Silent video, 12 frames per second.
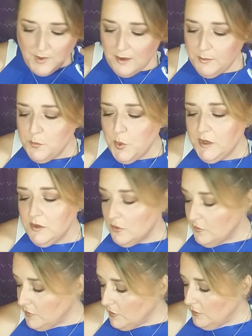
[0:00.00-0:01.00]
I would put it
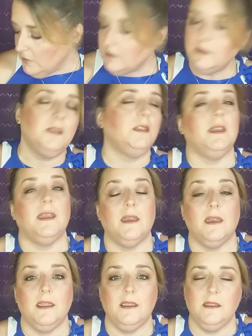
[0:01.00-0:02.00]
over
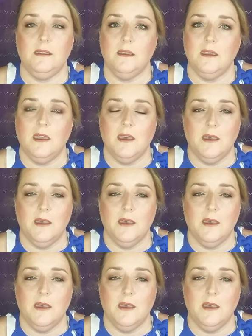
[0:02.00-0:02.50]
a